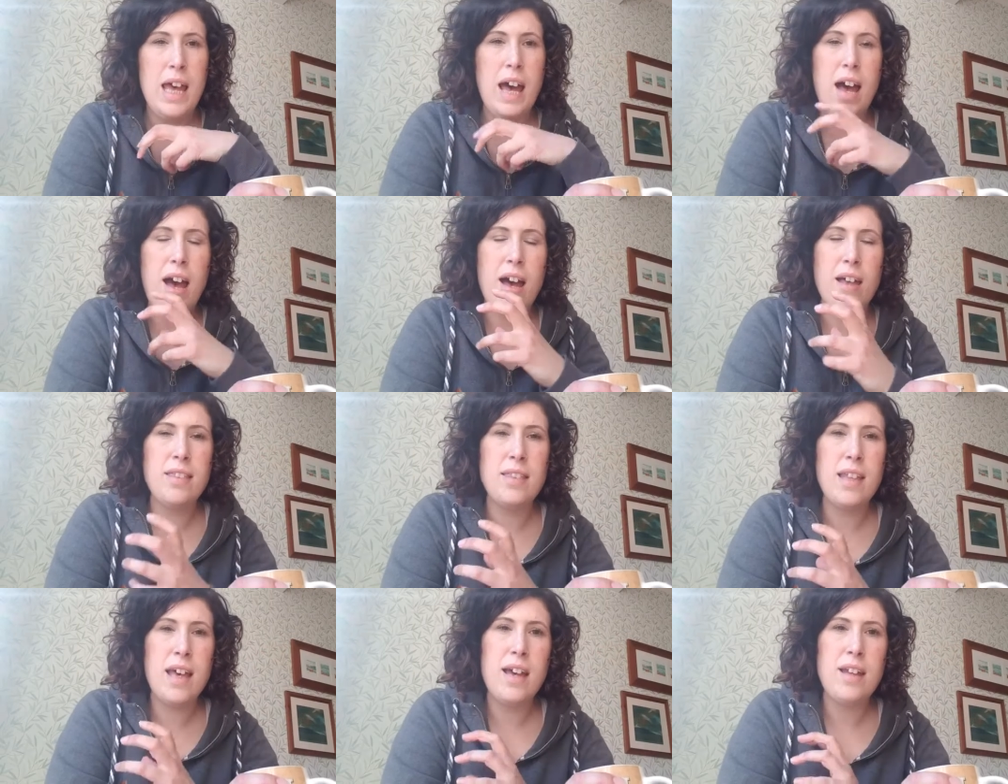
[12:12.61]

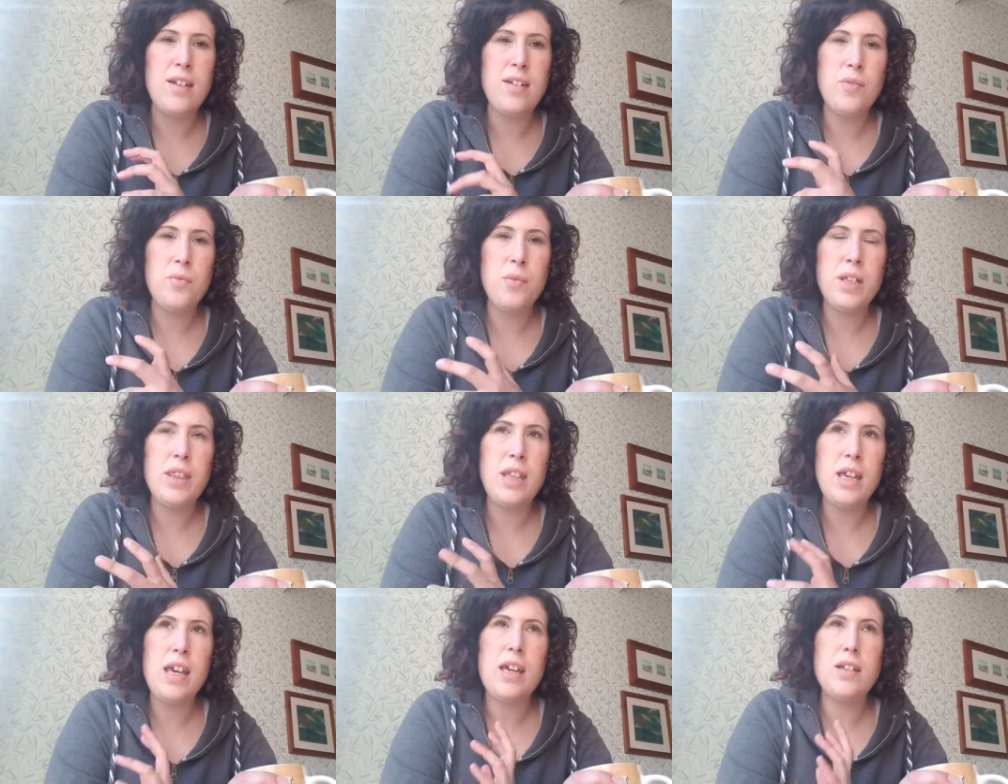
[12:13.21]
And then when
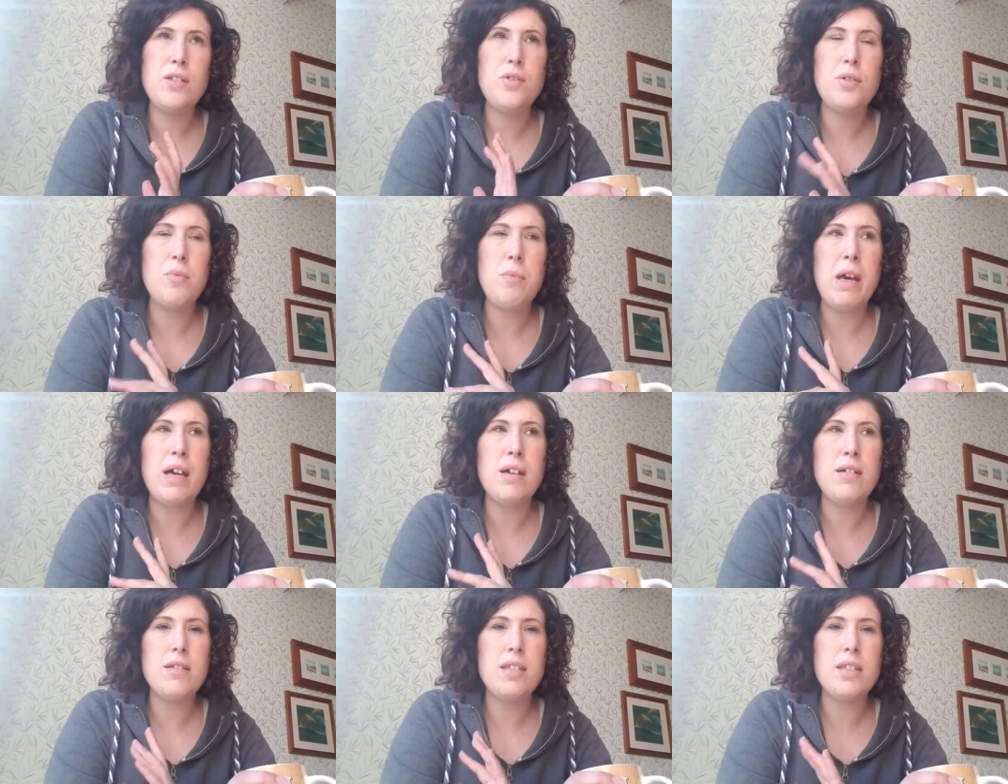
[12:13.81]
they get to
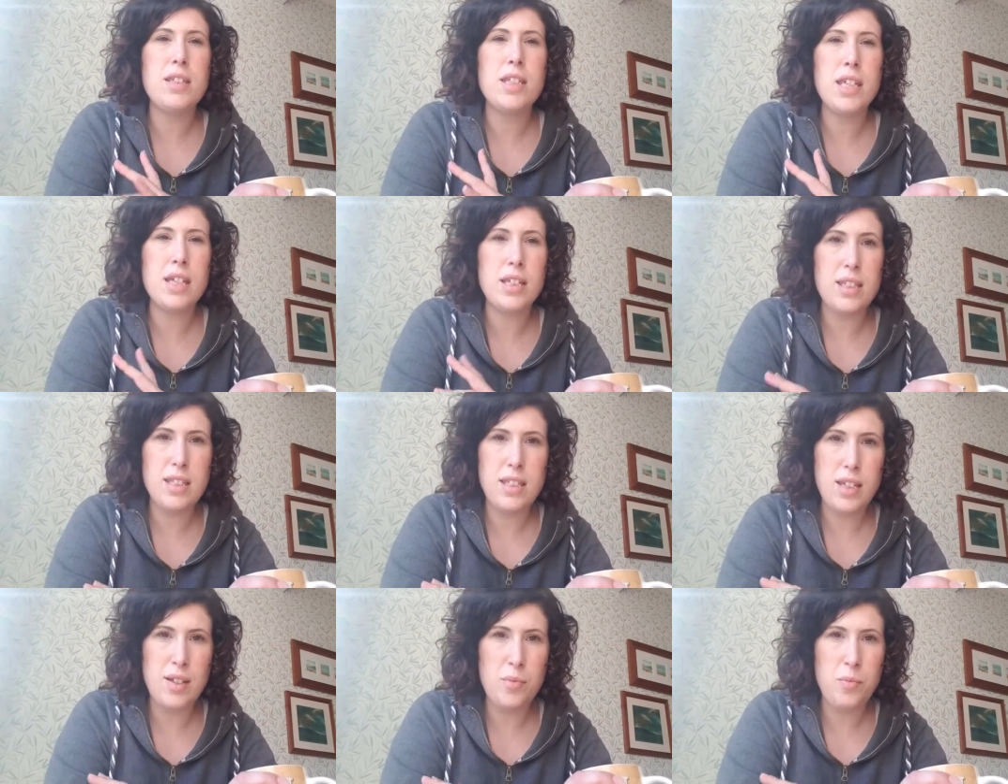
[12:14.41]
about
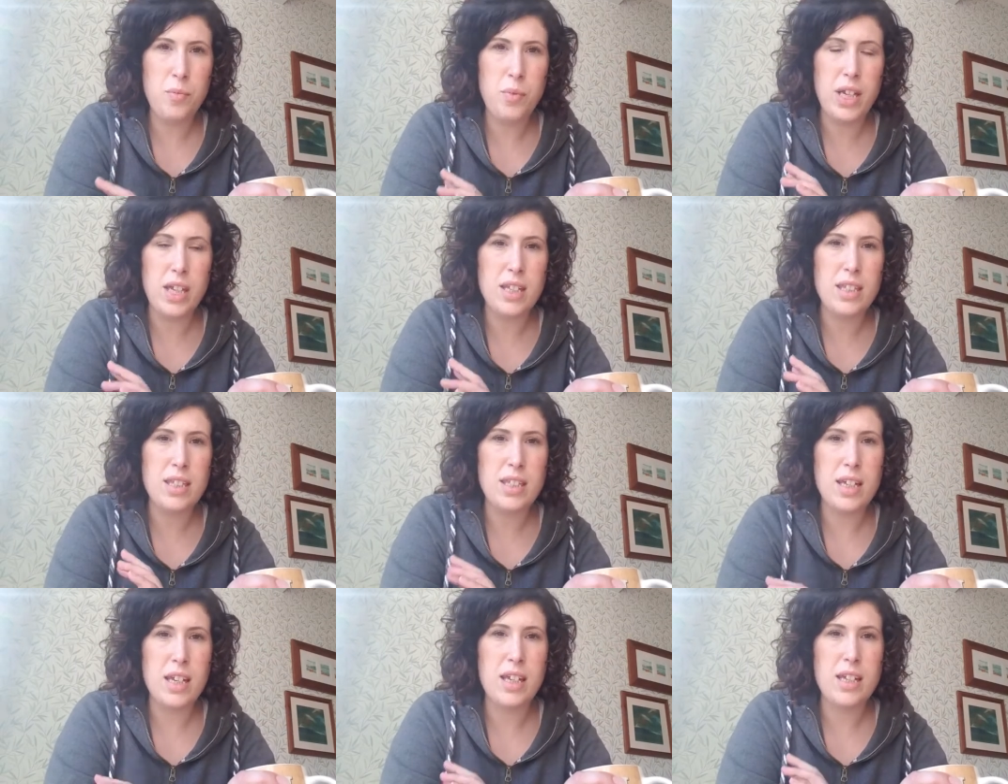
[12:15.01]
16
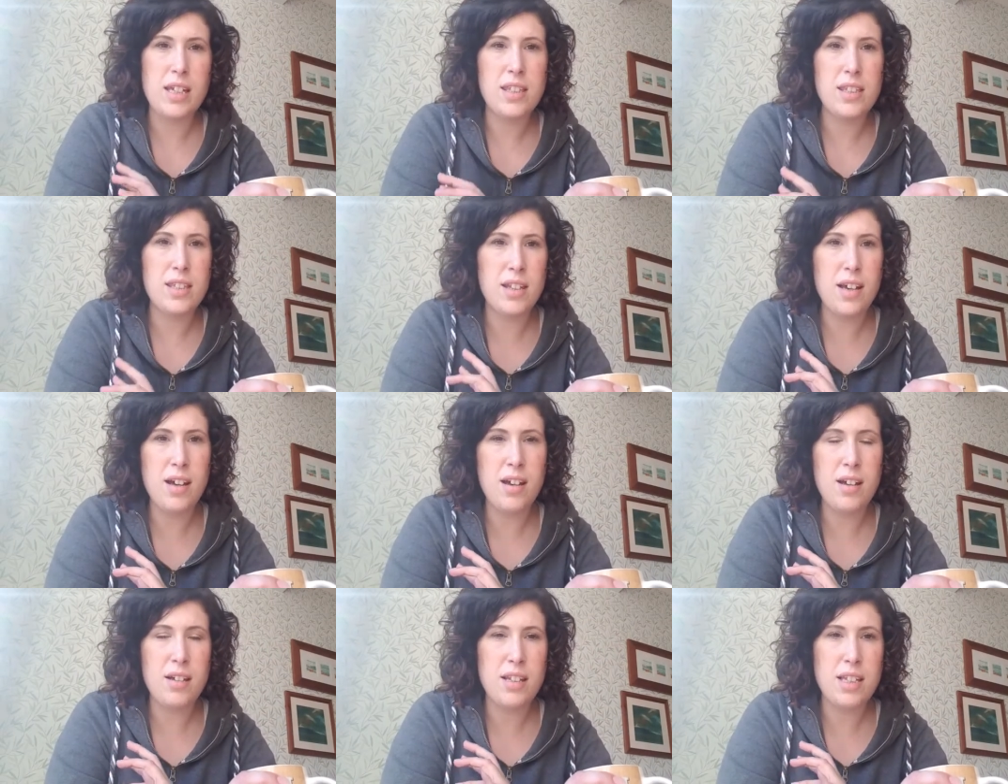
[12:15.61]
weeks, they can
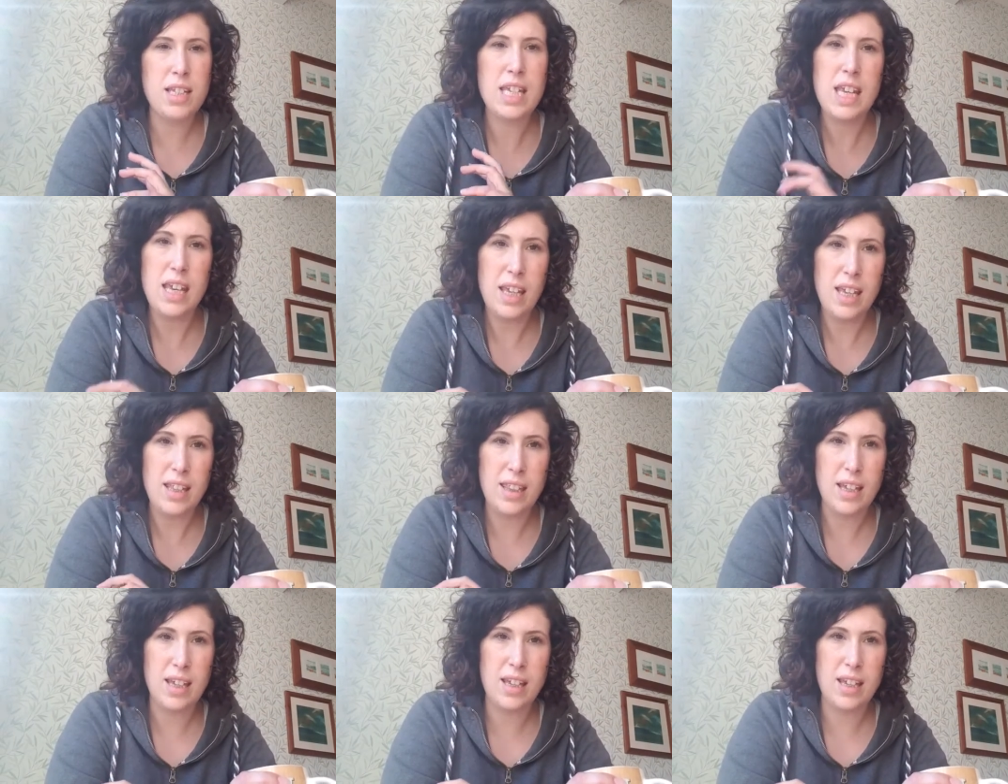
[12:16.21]
start
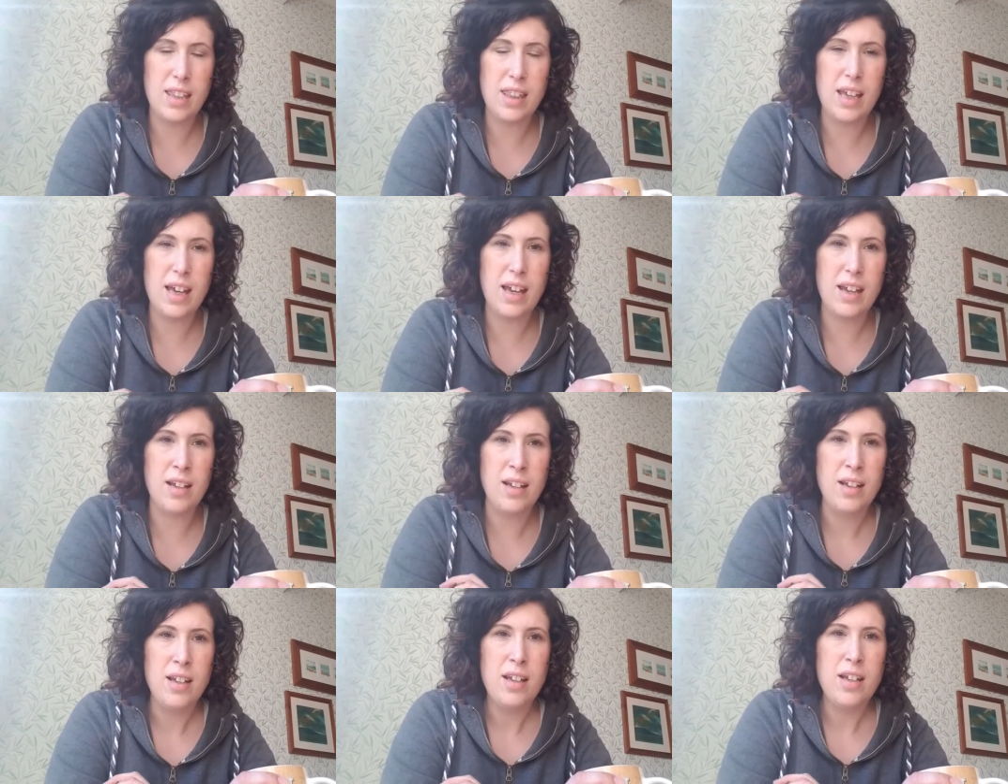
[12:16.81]
teething
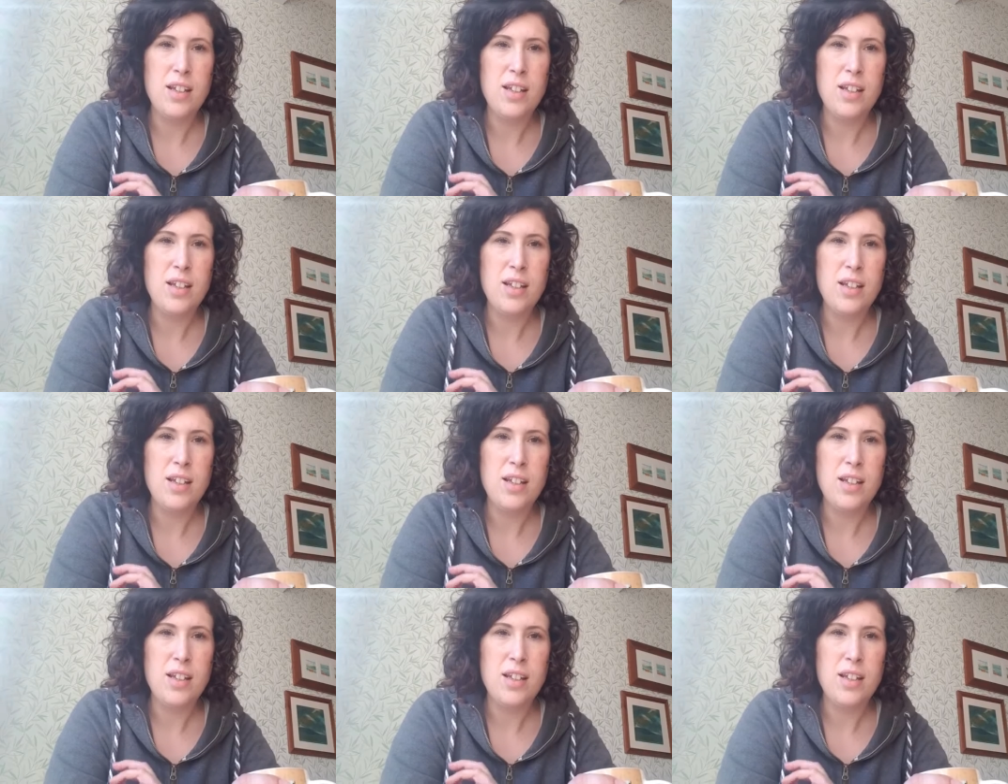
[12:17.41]
then.